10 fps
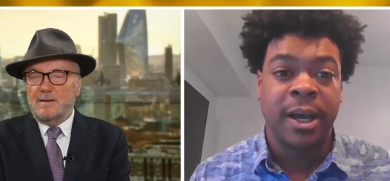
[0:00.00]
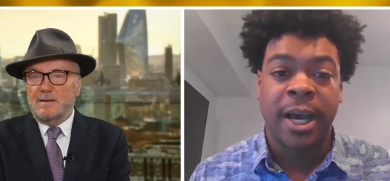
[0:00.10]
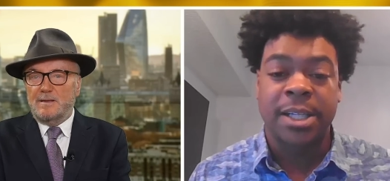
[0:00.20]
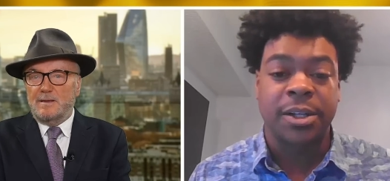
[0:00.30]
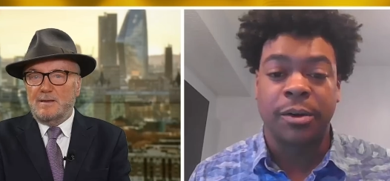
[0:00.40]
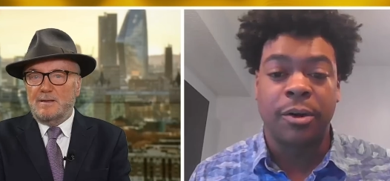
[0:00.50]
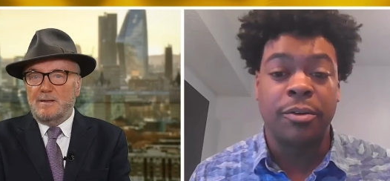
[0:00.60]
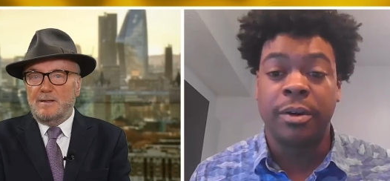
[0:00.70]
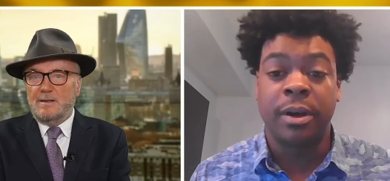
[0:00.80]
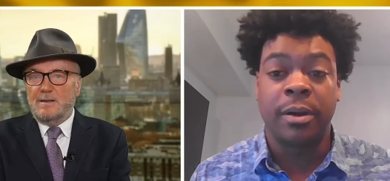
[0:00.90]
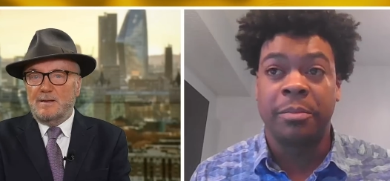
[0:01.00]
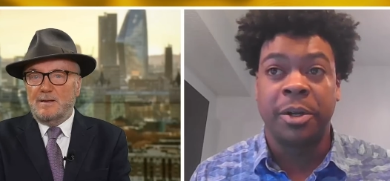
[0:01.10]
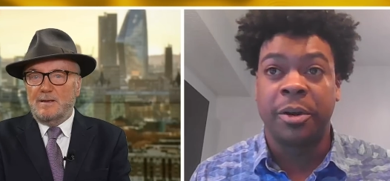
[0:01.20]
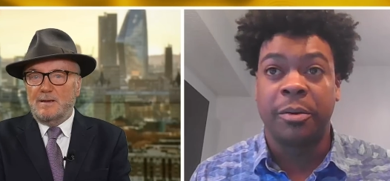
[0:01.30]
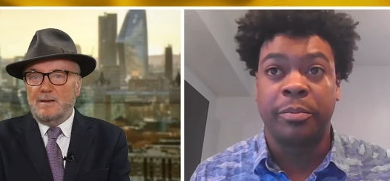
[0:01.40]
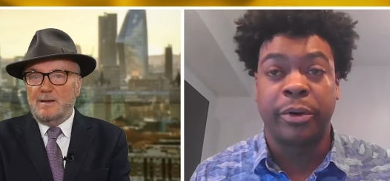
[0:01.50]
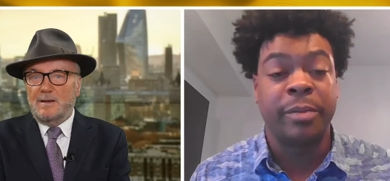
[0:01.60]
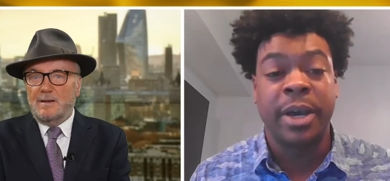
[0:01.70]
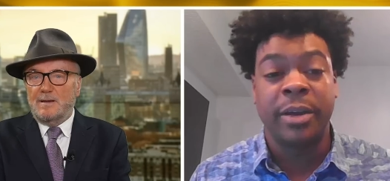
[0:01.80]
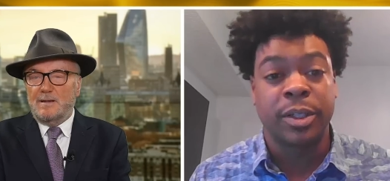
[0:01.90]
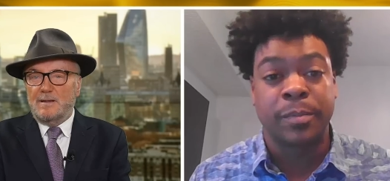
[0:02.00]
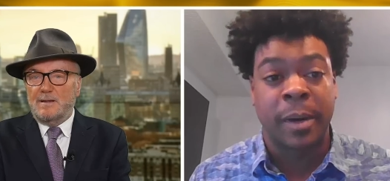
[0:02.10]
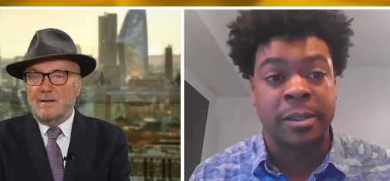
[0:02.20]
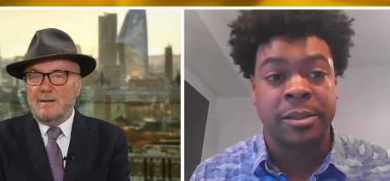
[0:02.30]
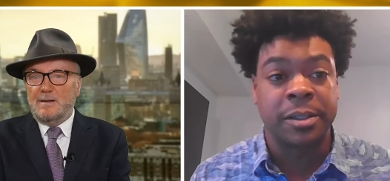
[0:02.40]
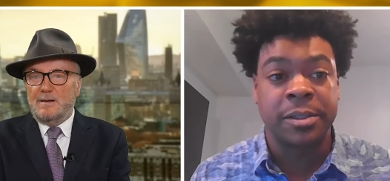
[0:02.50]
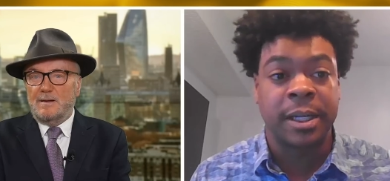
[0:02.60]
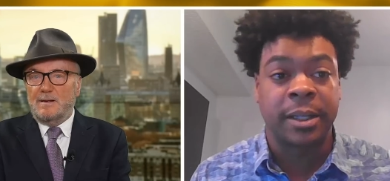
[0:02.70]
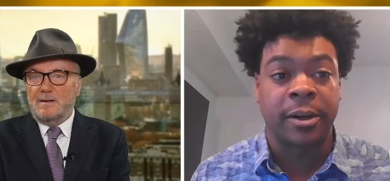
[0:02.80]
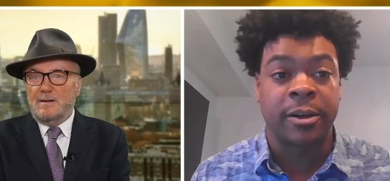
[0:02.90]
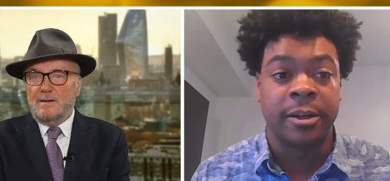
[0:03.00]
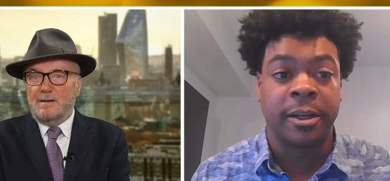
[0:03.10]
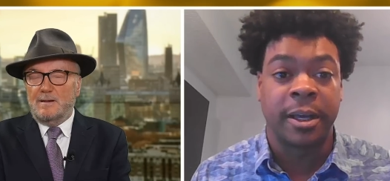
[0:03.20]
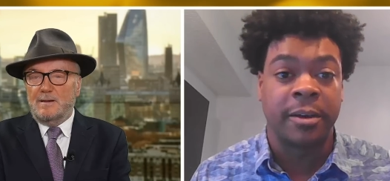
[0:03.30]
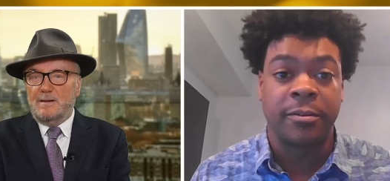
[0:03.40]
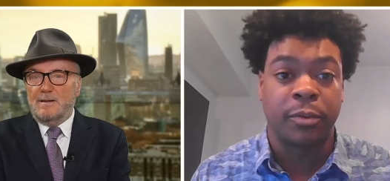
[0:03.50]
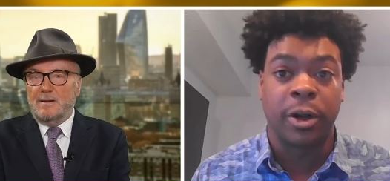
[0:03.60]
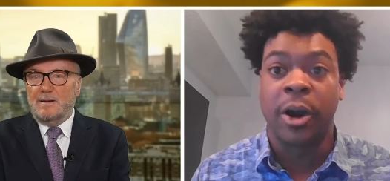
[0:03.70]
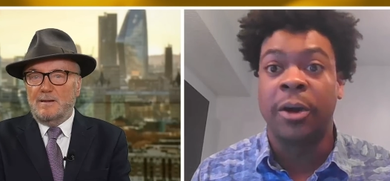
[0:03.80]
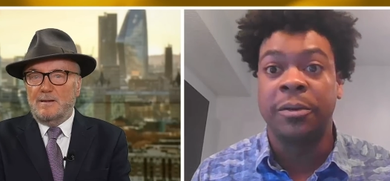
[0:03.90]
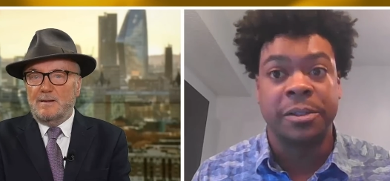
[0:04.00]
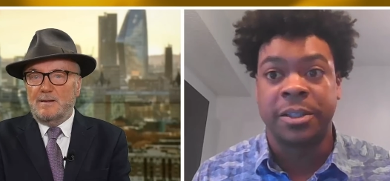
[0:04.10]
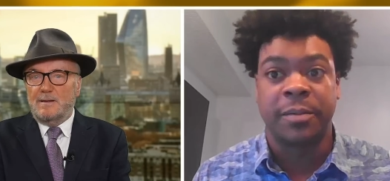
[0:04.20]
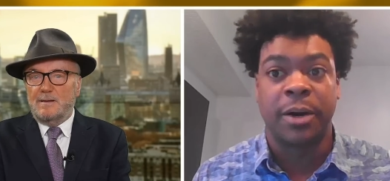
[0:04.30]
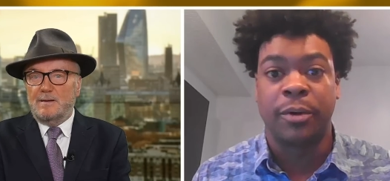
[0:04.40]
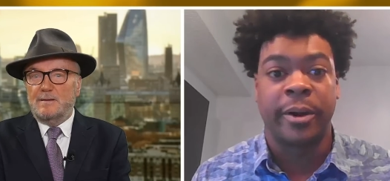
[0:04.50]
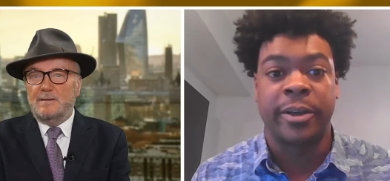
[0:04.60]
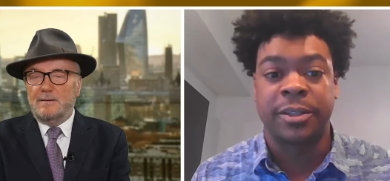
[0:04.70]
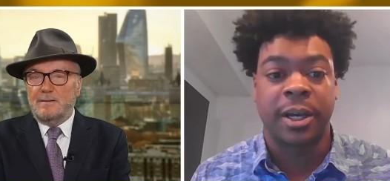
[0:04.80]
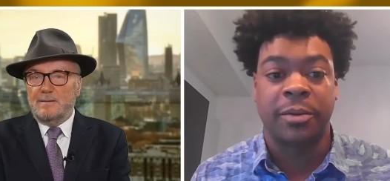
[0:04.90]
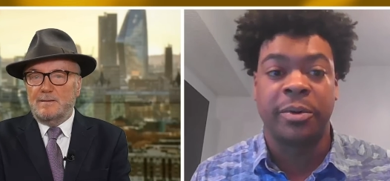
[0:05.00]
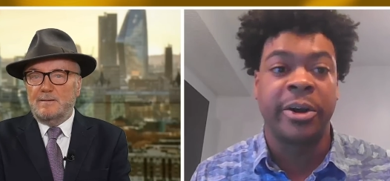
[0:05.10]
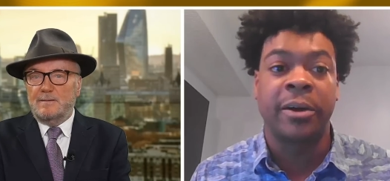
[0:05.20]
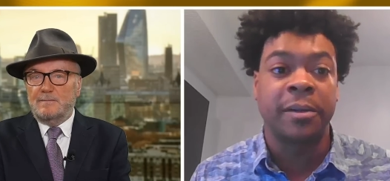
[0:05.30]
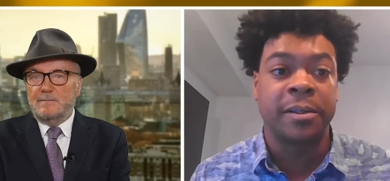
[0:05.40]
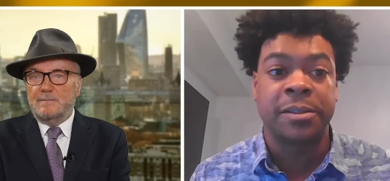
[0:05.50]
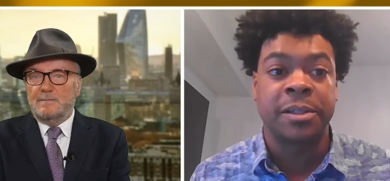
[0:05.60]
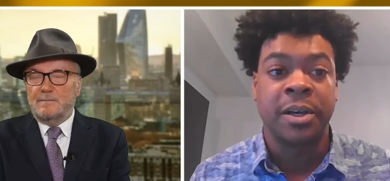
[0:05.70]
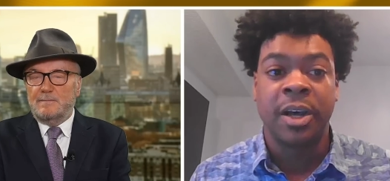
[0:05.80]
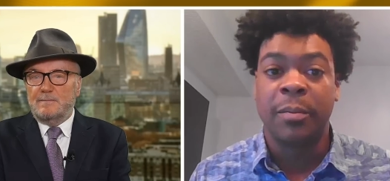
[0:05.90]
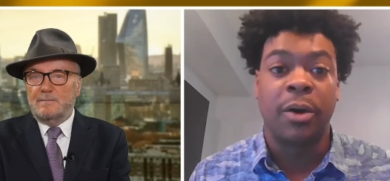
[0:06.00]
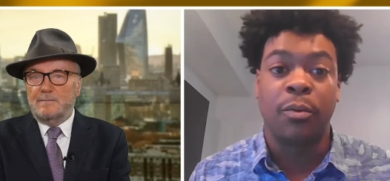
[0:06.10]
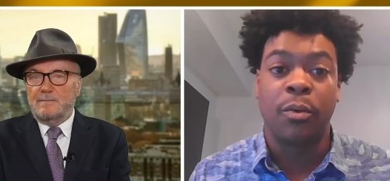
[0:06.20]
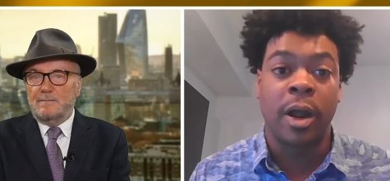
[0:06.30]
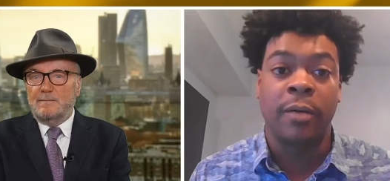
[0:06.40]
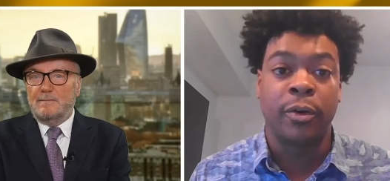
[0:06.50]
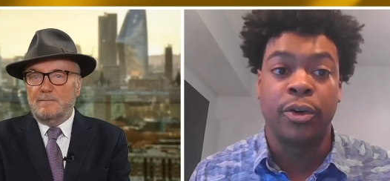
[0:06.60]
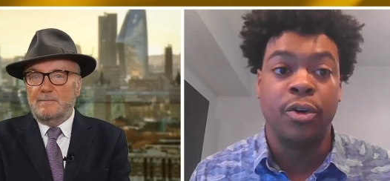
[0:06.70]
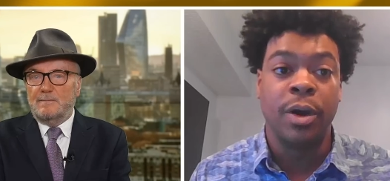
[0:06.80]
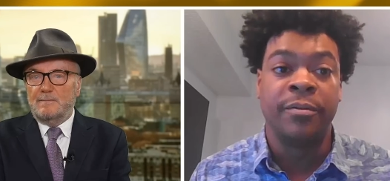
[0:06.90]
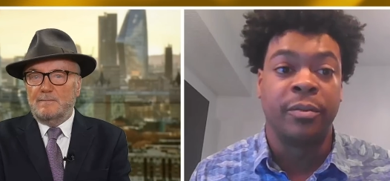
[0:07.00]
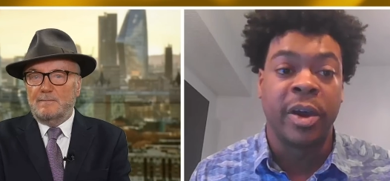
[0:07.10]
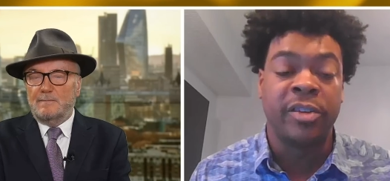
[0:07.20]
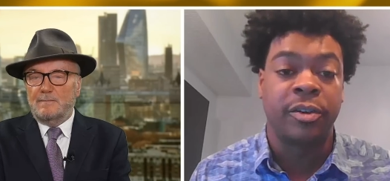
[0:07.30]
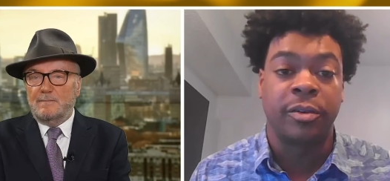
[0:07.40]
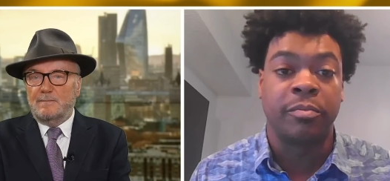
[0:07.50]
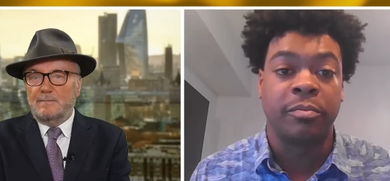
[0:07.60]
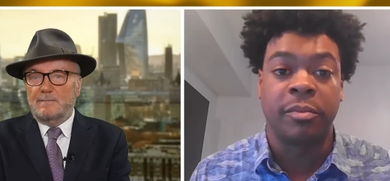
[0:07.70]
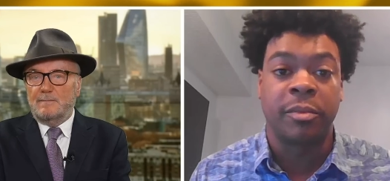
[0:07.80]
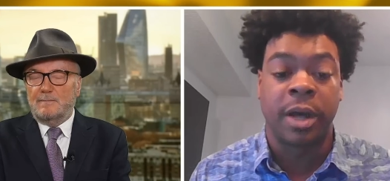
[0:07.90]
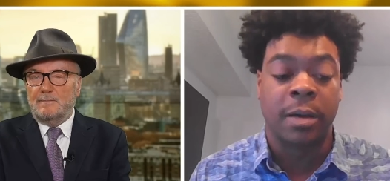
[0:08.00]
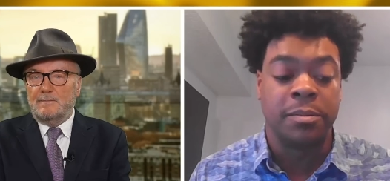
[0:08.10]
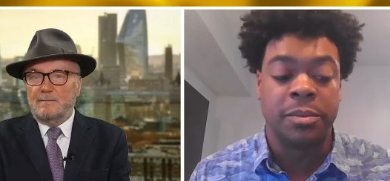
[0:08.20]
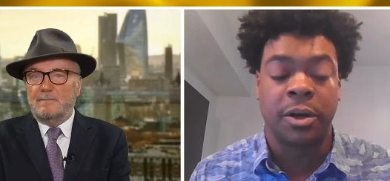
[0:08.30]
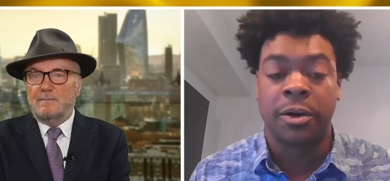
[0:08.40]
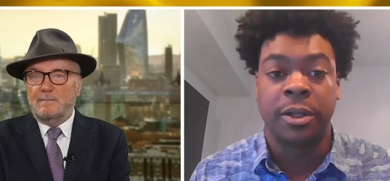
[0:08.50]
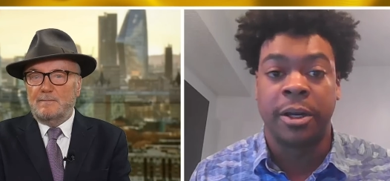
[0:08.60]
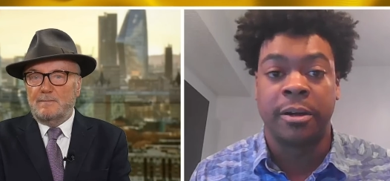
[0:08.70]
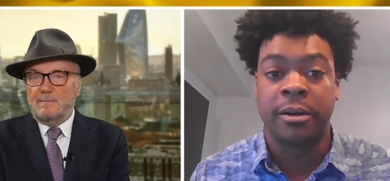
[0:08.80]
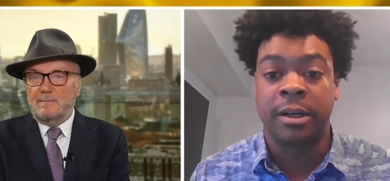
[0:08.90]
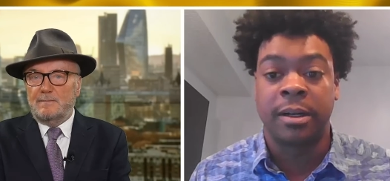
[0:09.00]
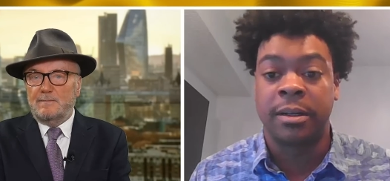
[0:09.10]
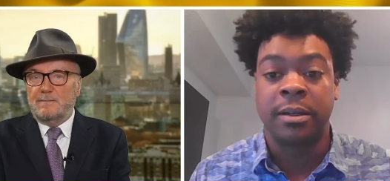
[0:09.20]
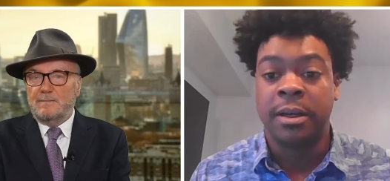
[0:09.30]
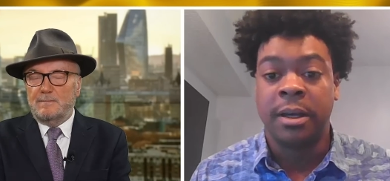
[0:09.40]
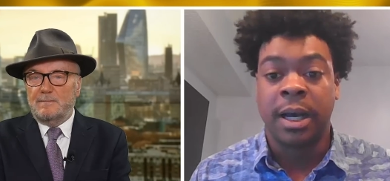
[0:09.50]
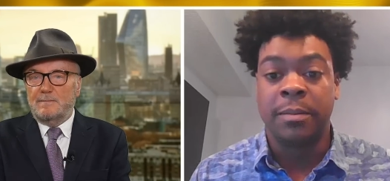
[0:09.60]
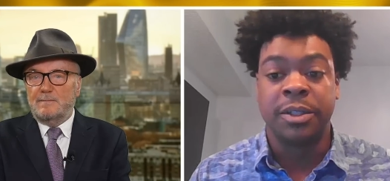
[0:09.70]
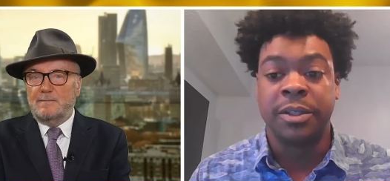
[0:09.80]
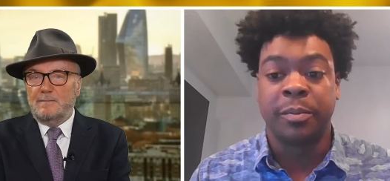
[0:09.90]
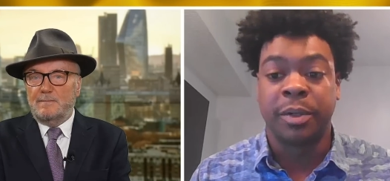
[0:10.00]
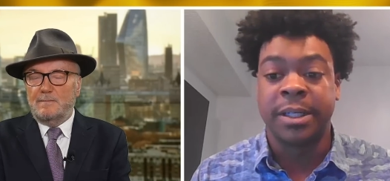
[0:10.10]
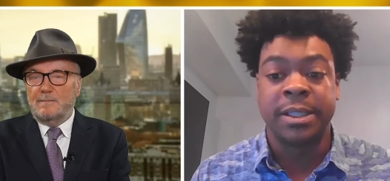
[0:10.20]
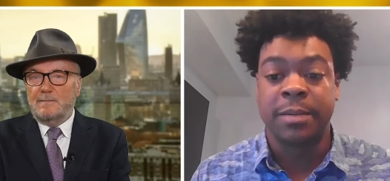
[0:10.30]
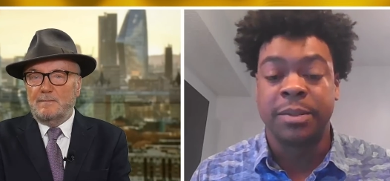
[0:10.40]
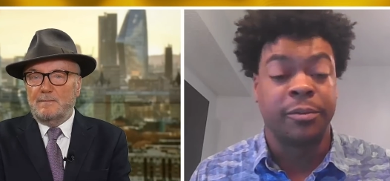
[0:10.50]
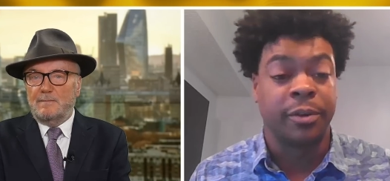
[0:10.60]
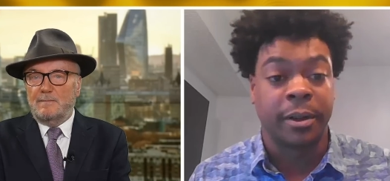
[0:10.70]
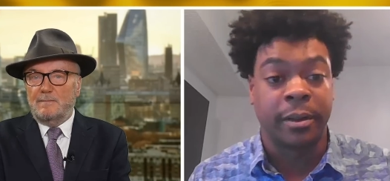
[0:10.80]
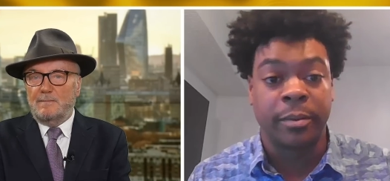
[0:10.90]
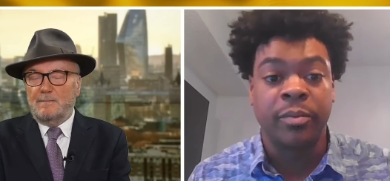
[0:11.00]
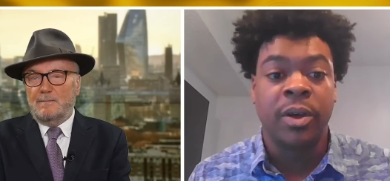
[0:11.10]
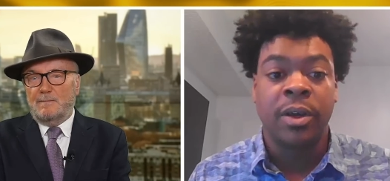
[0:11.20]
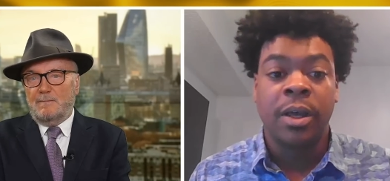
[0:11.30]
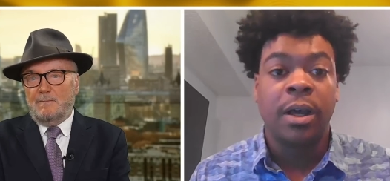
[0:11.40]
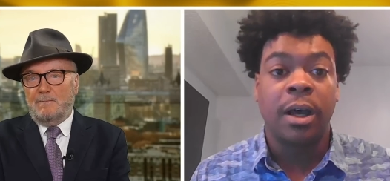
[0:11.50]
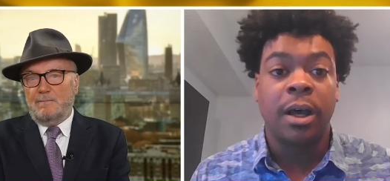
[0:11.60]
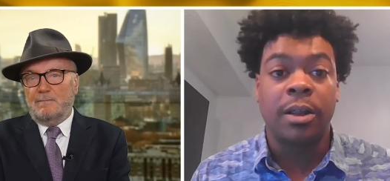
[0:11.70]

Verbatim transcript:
Speaker 1: has their own, uh, you know, pre-made responses that they're going to give, regardless about what I say, regardless about whatever new information comes on their uh, comes in their plates, comes in front of them. Uh,